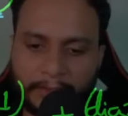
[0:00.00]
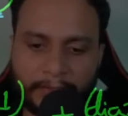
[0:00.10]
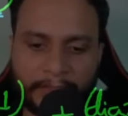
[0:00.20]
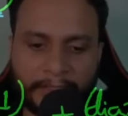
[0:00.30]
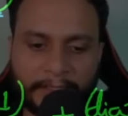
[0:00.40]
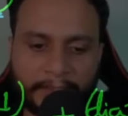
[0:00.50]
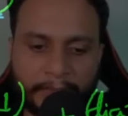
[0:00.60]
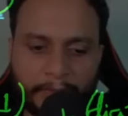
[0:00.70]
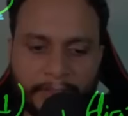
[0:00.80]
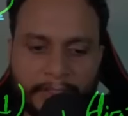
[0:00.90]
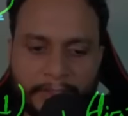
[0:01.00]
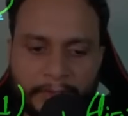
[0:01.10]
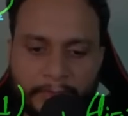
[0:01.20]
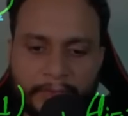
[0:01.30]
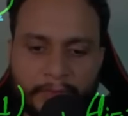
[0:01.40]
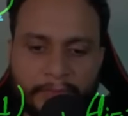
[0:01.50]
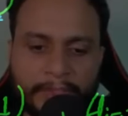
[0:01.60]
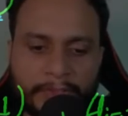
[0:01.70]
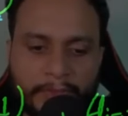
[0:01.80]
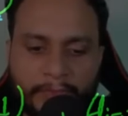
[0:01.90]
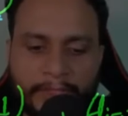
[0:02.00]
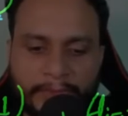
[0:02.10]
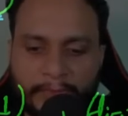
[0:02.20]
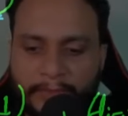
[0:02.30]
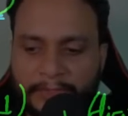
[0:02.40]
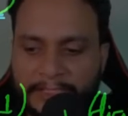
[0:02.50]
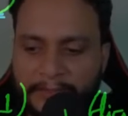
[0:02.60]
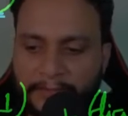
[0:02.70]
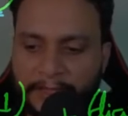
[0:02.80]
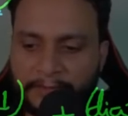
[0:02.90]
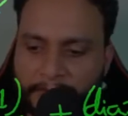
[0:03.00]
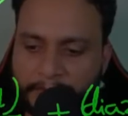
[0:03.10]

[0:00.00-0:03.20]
you will get the total length to be 2 plus 2 plus 1, which is 5.